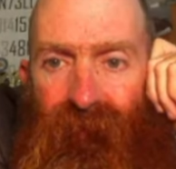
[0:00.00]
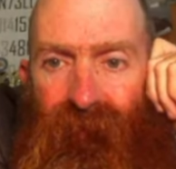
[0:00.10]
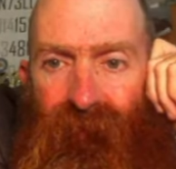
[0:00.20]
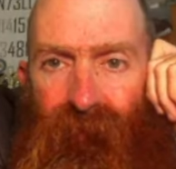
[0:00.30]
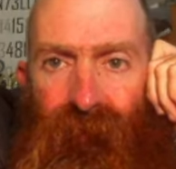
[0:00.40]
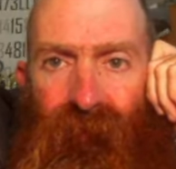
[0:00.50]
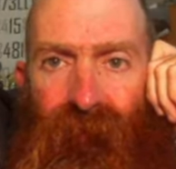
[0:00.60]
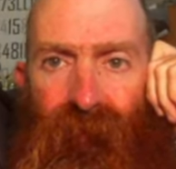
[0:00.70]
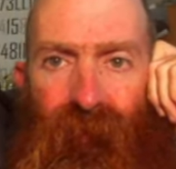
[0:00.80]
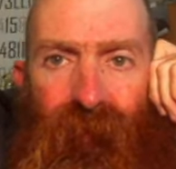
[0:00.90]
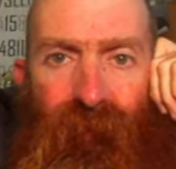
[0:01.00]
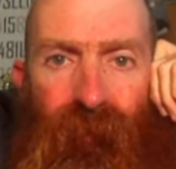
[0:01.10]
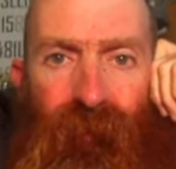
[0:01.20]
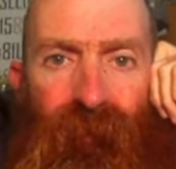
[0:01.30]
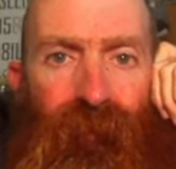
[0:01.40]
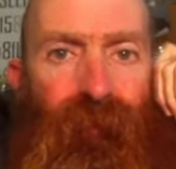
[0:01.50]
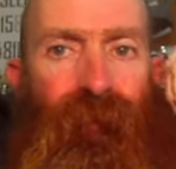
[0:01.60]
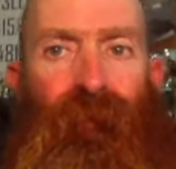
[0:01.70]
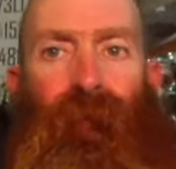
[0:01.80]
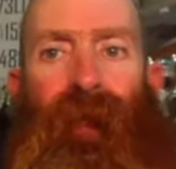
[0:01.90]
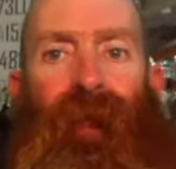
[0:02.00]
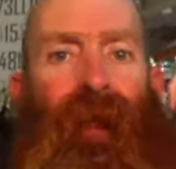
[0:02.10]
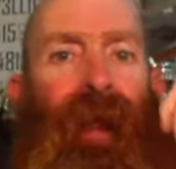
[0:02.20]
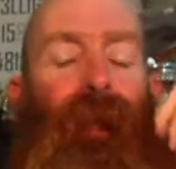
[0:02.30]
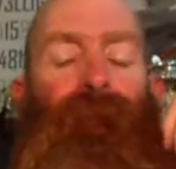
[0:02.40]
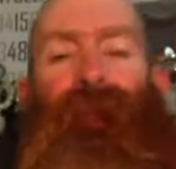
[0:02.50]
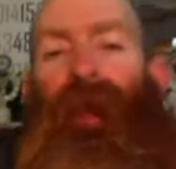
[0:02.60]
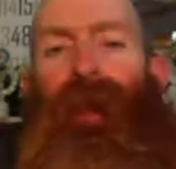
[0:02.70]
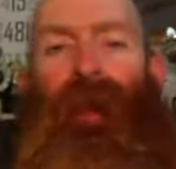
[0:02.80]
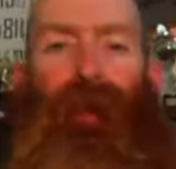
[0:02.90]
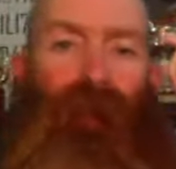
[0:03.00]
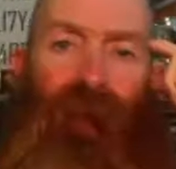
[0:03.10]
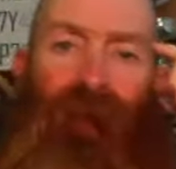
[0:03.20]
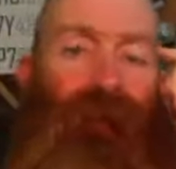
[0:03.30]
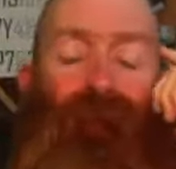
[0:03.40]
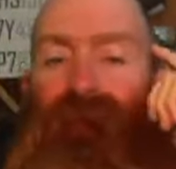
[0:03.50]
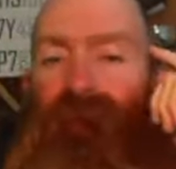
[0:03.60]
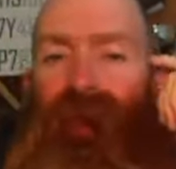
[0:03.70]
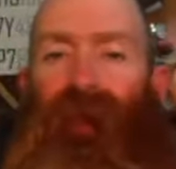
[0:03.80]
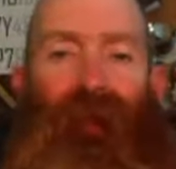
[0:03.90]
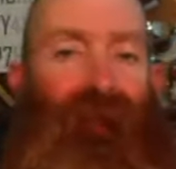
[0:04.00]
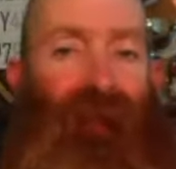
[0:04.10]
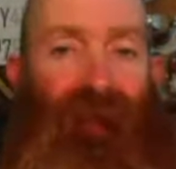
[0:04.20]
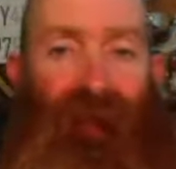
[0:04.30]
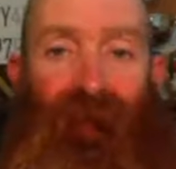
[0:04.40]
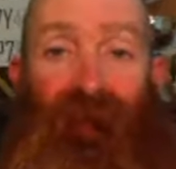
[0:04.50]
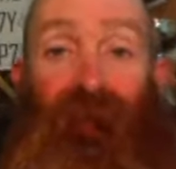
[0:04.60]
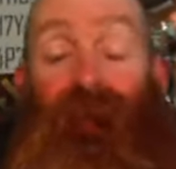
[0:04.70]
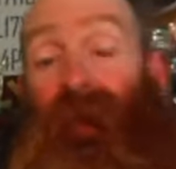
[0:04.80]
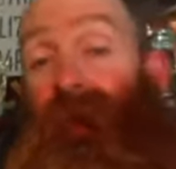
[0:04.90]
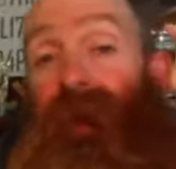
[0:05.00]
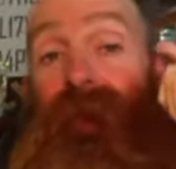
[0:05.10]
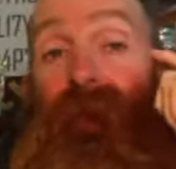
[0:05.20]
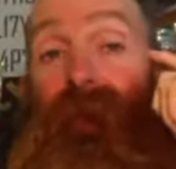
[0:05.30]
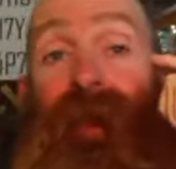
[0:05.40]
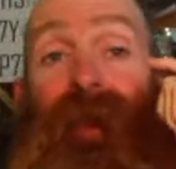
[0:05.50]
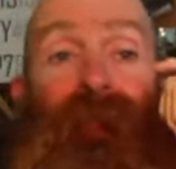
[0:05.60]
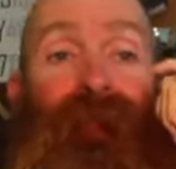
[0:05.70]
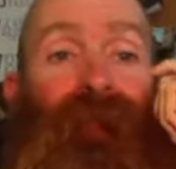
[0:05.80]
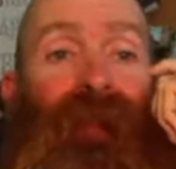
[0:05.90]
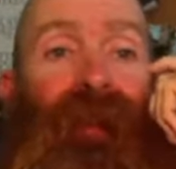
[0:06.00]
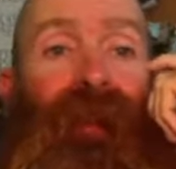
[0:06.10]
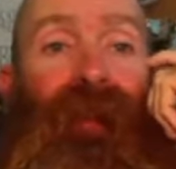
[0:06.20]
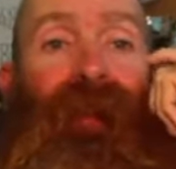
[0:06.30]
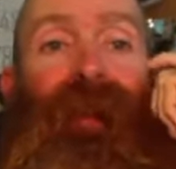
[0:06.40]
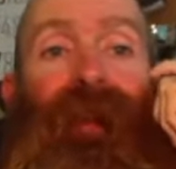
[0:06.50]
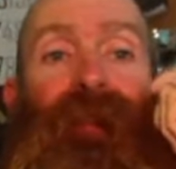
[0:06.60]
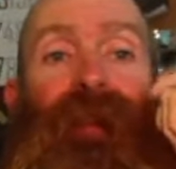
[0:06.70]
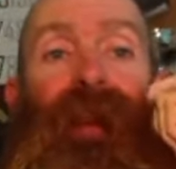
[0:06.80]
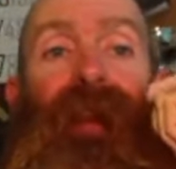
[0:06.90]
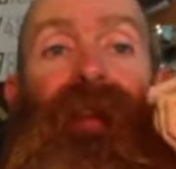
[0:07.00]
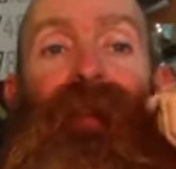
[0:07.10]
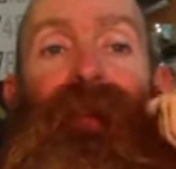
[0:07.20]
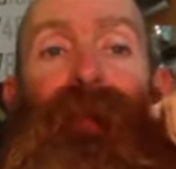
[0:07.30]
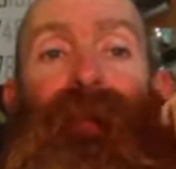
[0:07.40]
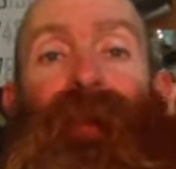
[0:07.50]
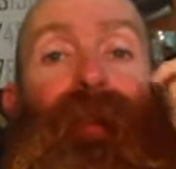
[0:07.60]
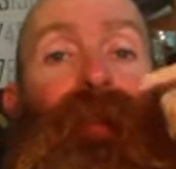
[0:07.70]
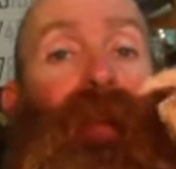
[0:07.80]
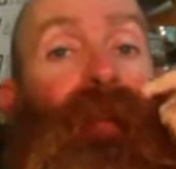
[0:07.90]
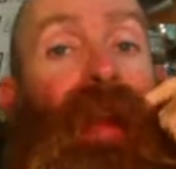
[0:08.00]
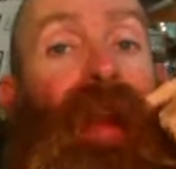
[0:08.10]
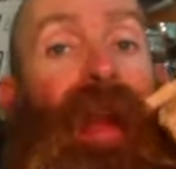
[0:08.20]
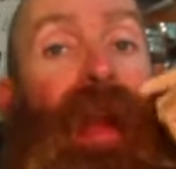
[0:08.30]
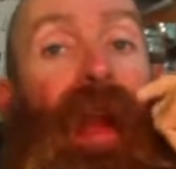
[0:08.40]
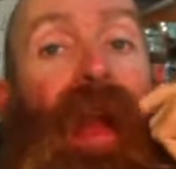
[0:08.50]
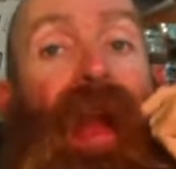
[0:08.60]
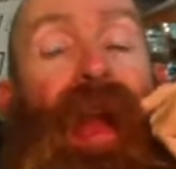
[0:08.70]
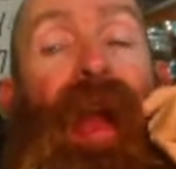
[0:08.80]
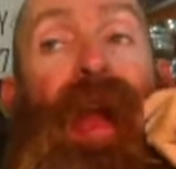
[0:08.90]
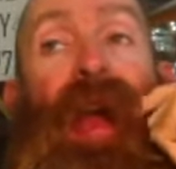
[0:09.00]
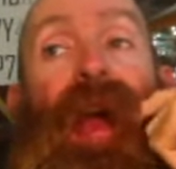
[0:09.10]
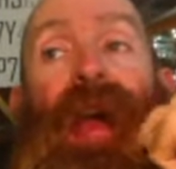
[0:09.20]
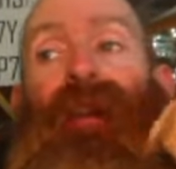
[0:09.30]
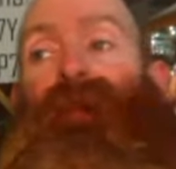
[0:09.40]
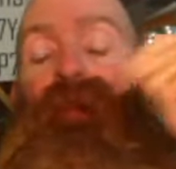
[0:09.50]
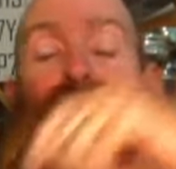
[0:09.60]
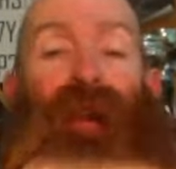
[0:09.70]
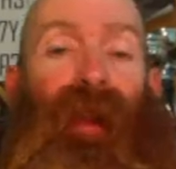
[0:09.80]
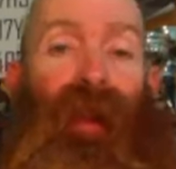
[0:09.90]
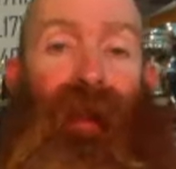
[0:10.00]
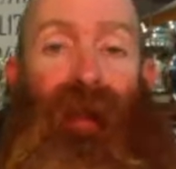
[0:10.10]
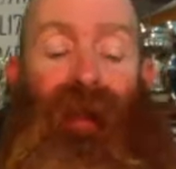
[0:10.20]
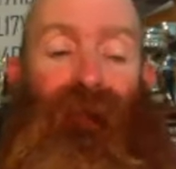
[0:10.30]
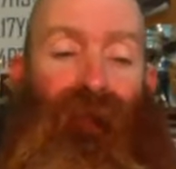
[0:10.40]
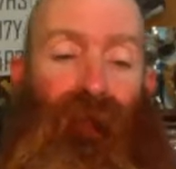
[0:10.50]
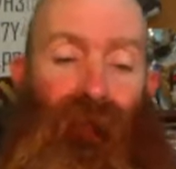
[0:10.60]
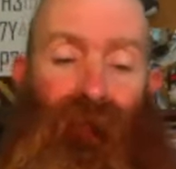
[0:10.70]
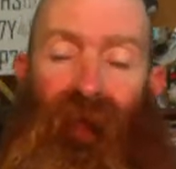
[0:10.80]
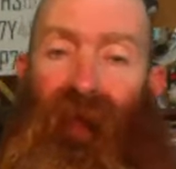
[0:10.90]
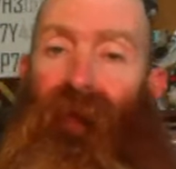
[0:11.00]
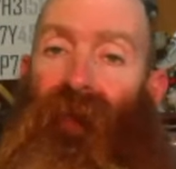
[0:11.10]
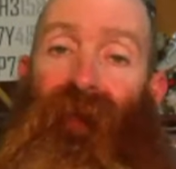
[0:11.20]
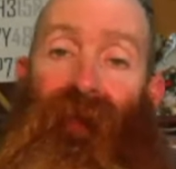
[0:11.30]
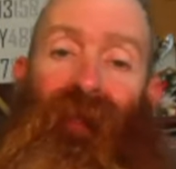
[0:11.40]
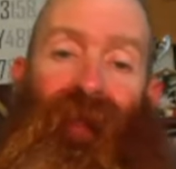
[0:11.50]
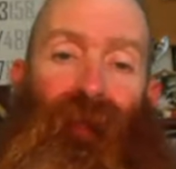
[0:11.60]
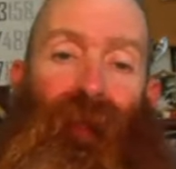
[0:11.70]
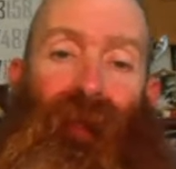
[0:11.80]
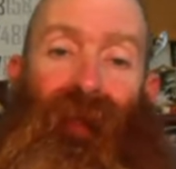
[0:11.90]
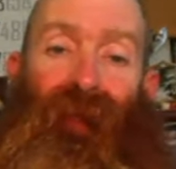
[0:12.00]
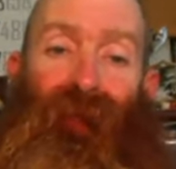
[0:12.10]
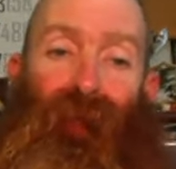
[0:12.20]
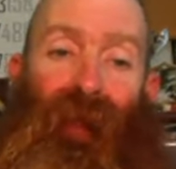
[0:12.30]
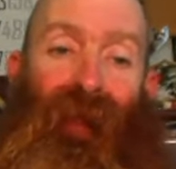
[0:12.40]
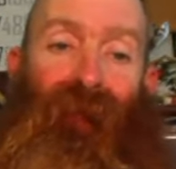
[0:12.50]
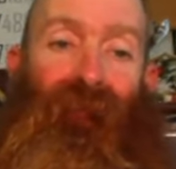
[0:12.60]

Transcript: Oh look, you know, we're just working it out. So, dumbass me has left my phone somewhere Friday night, and I think it might be in the spreader.